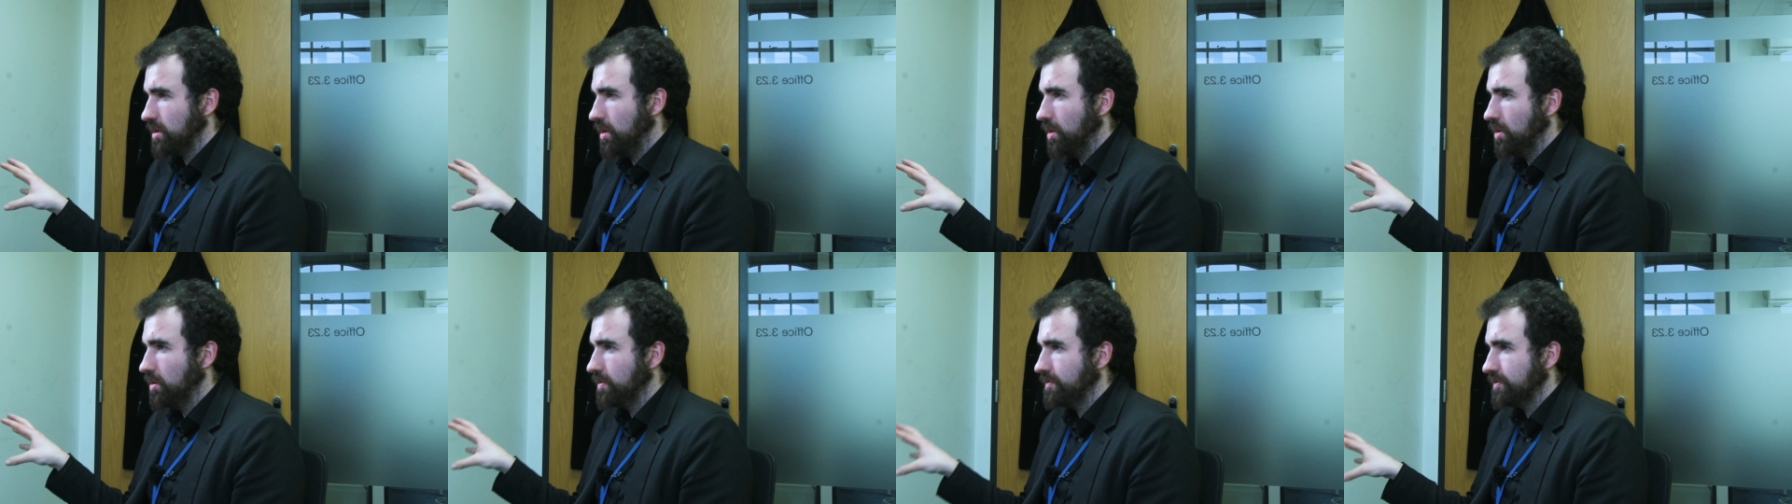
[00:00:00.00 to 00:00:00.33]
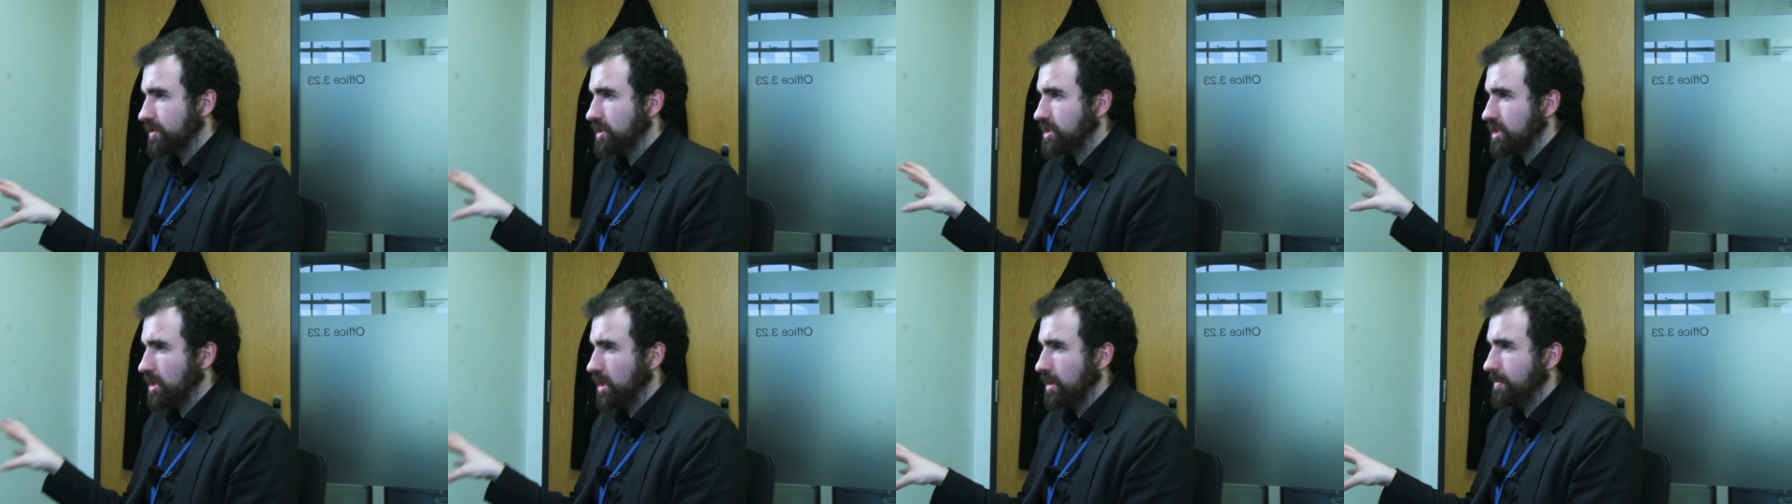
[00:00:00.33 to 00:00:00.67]
of
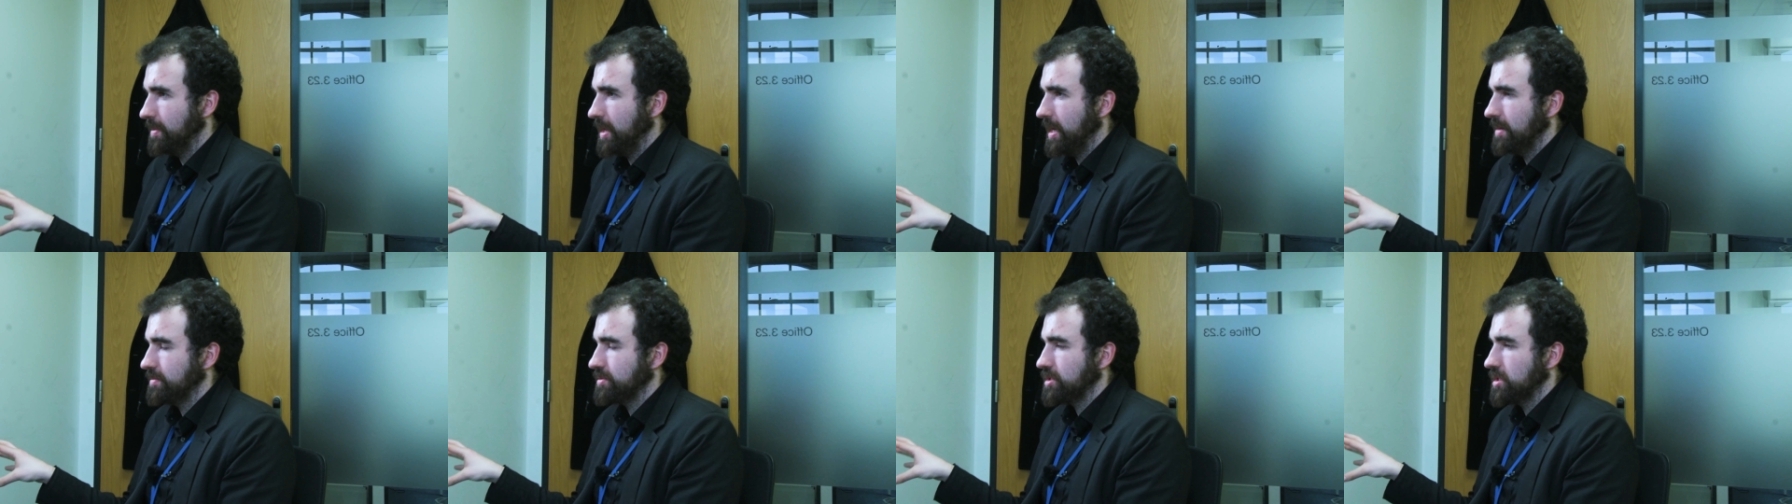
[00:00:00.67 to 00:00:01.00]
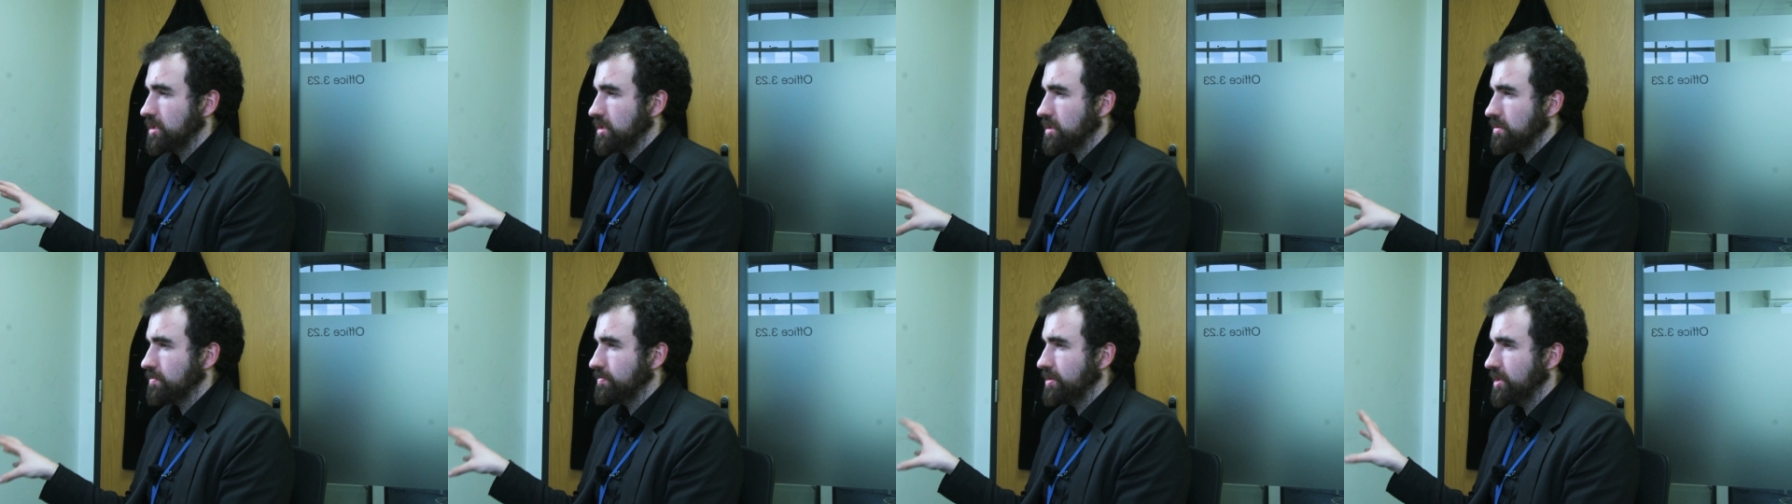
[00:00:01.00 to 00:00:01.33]
a time lapse
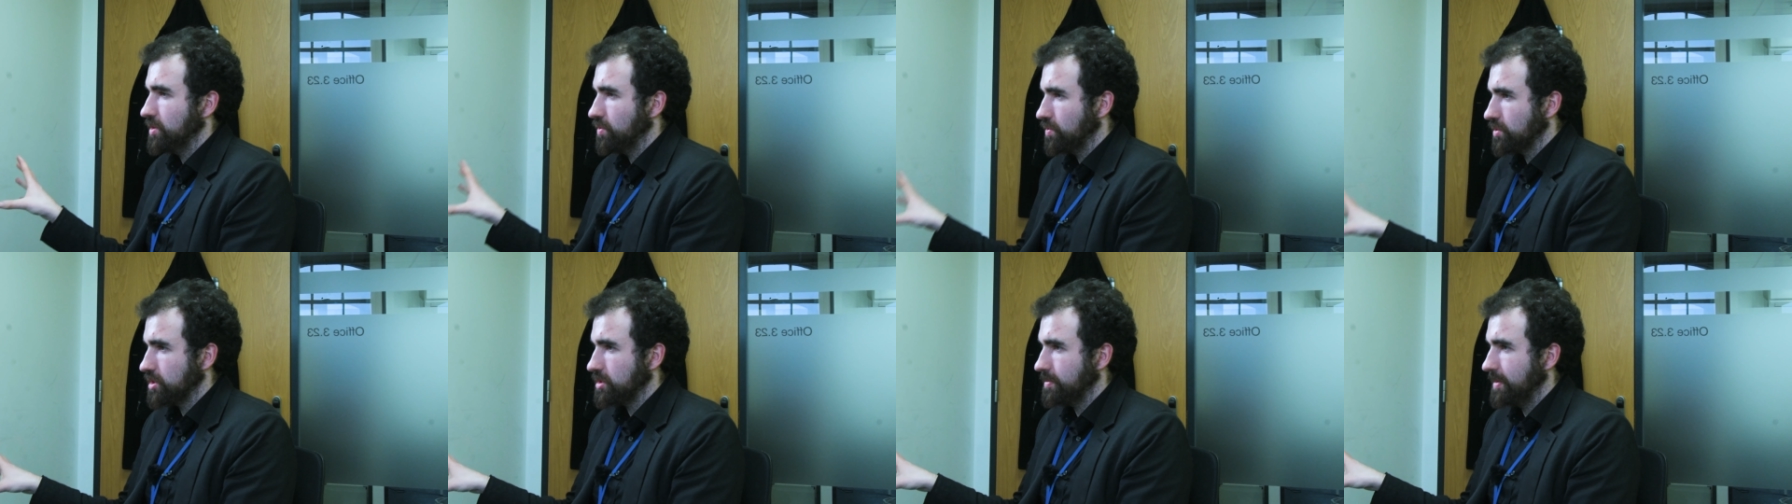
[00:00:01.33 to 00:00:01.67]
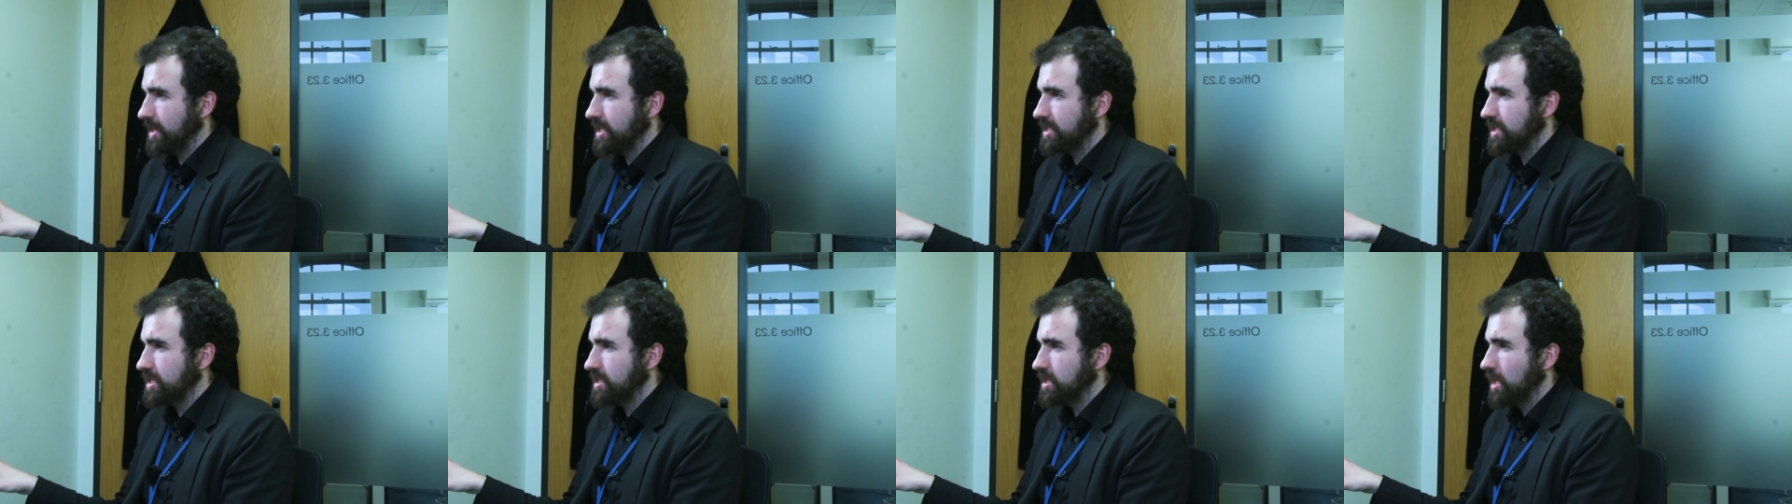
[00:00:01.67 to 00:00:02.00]
that's been
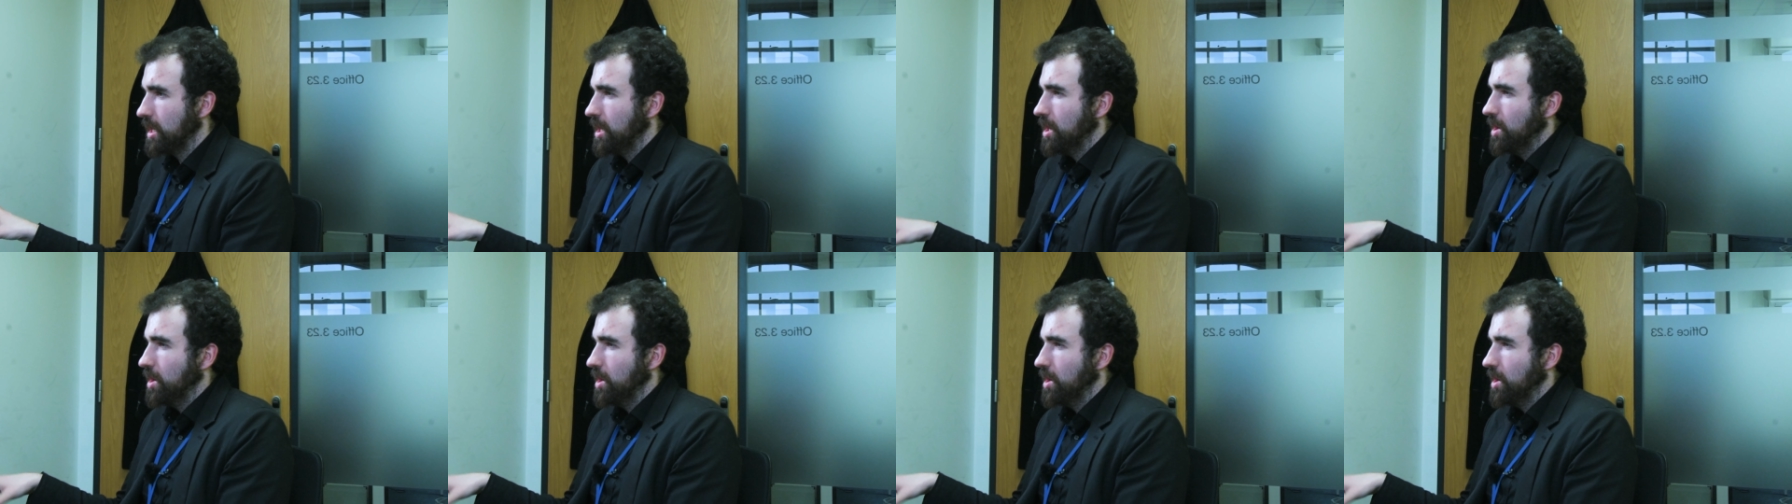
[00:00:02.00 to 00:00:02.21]
automated,